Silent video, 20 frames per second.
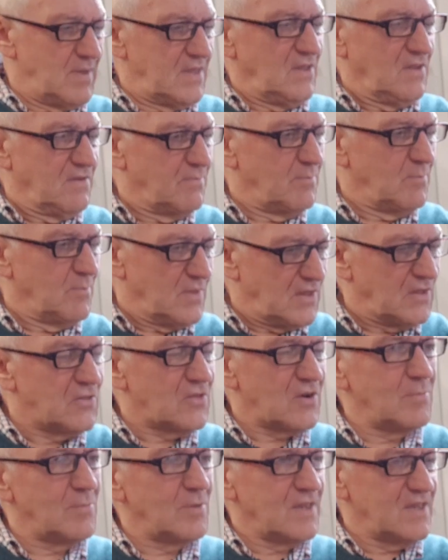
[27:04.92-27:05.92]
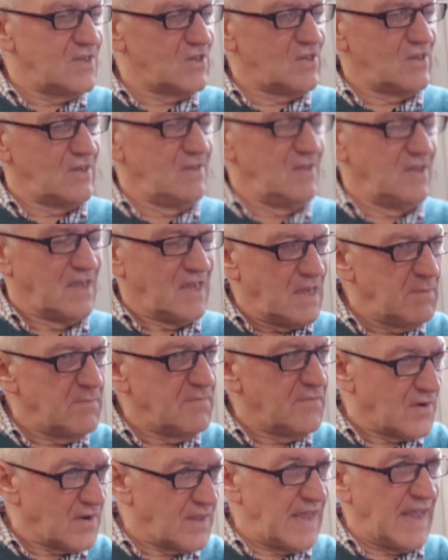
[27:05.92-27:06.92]
But the trouble is, you keep
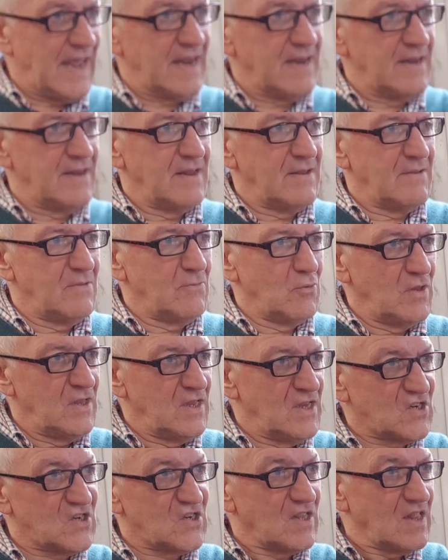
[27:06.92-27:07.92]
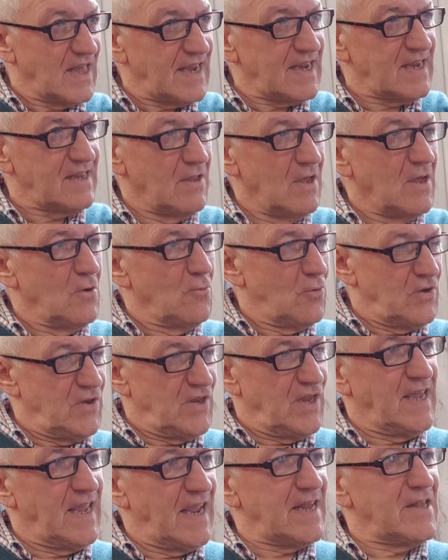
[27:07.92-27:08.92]
forgetting when you select, when
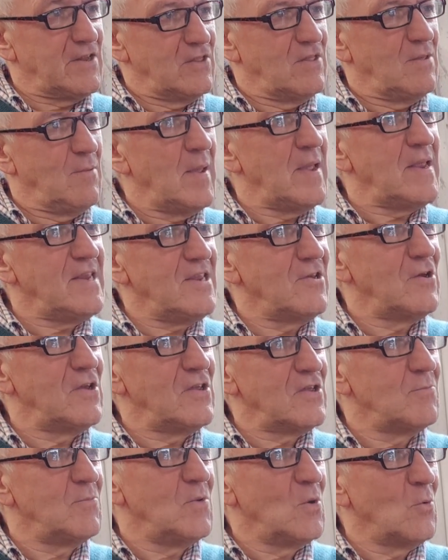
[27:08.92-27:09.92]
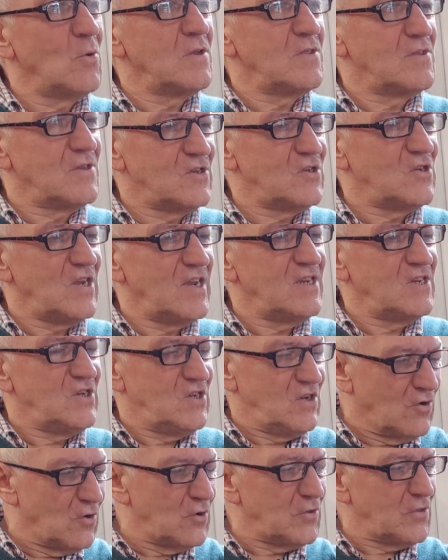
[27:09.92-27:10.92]
you get to the menu item you want to
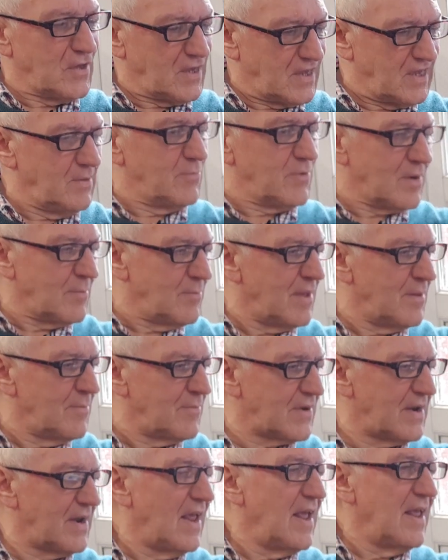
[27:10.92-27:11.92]
change, you've got to keep remembering.